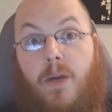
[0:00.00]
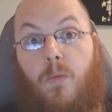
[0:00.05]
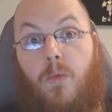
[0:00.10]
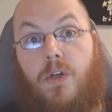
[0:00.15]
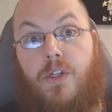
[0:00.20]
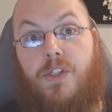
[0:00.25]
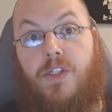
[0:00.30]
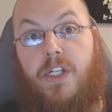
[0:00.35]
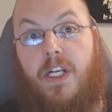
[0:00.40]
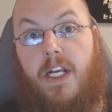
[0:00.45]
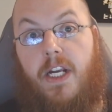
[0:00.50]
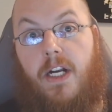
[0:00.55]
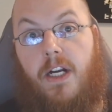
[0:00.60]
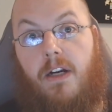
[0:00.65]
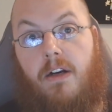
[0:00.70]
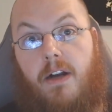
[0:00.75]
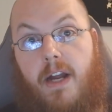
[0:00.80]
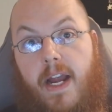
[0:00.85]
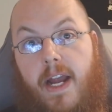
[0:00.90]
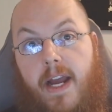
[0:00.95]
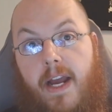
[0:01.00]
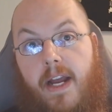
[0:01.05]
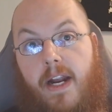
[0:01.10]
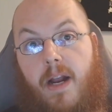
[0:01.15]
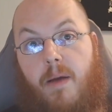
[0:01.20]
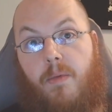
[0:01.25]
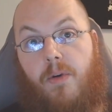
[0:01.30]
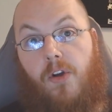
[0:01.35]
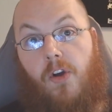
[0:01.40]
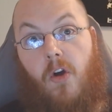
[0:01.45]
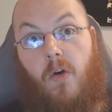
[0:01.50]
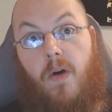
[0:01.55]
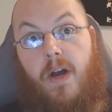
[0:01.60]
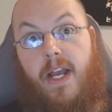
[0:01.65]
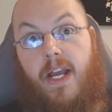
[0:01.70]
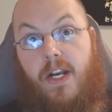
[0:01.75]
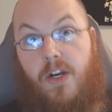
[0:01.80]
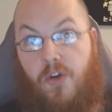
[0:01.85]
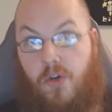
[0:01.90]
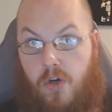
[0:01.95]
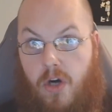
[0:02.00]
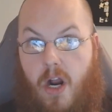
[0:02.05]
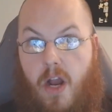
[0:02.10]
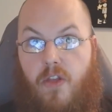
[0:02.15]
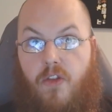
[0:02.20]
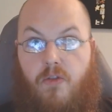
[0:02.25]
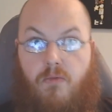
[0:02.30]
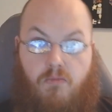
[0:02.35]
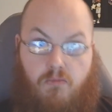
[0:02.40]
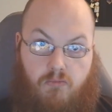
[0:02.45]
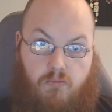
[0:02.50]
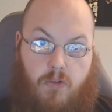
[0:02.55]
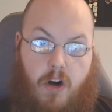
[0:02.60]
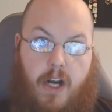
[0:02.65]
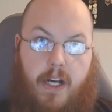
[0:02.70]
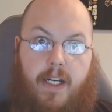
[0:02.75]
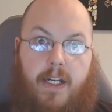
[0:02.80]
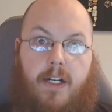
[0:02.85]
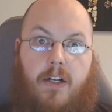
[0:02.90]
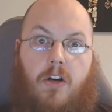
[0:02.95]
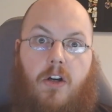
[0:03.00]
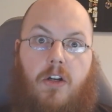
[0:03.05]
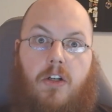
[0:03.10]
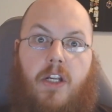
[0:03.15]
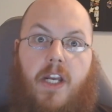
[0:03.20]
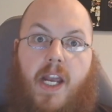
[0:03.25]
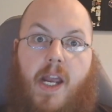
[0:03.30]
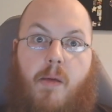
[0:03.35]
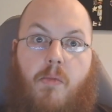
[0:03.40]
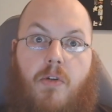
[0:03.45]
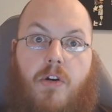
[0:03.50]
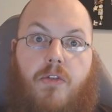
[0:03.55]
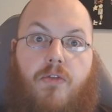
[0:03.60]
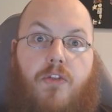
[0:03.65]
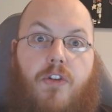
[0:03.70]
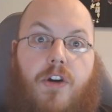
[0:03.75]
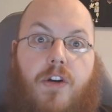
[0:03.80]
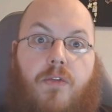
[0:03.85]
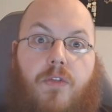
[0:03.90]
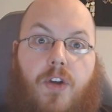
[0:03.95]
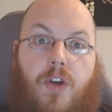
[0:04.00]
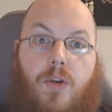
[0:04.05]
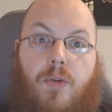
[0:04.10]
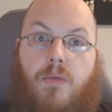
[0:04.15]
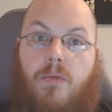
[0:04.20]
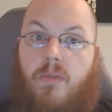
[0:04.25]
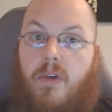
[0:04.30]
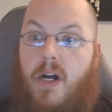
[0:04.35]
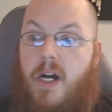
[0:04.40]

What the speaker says: ones here, and I'm going to go ahead and try them right here on camera in front of you.